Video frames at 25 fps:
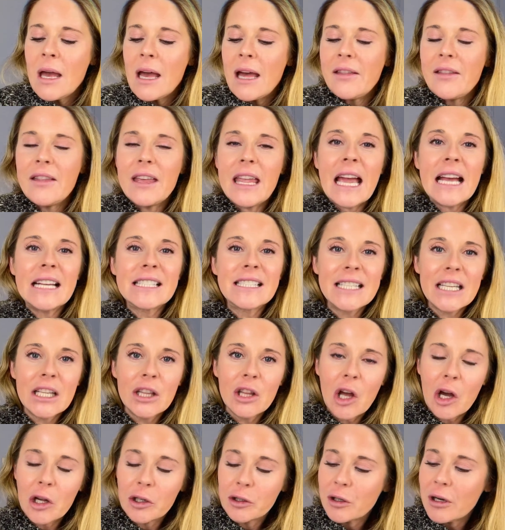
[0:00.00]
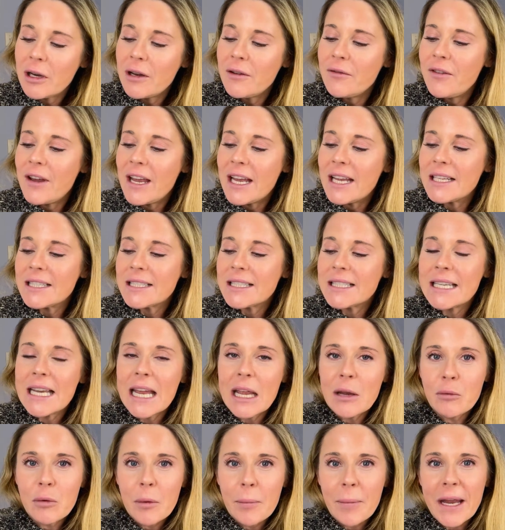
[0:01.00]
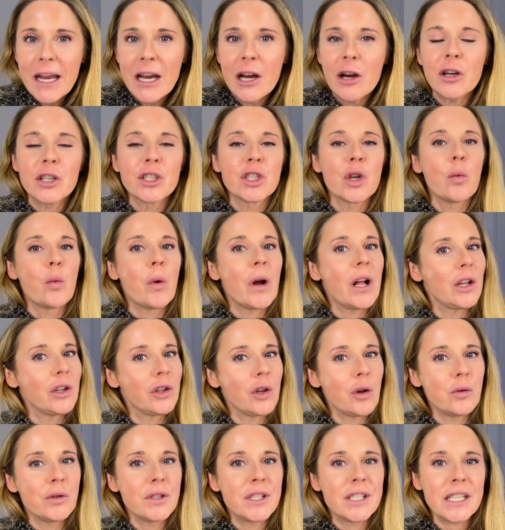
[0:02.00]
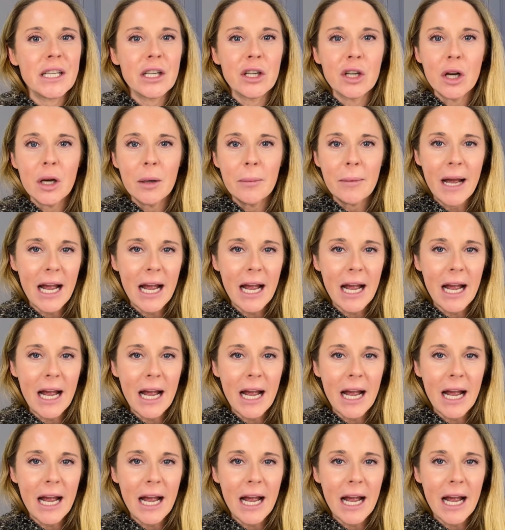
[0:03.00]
And the Estee Lauder Advanced Night Repair is a well-known serum.